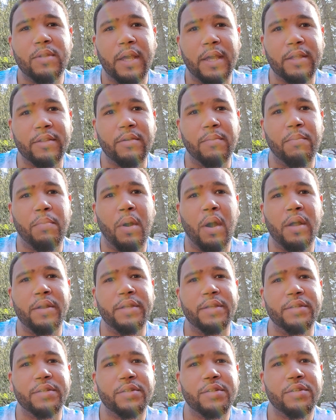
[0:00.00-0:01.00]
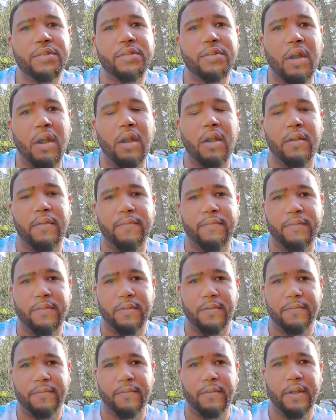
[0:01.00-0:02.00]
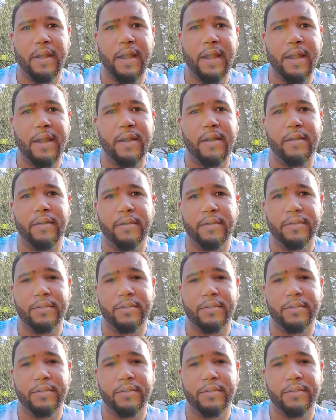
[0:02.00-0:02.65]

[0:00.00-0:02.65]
like their body is starved for air.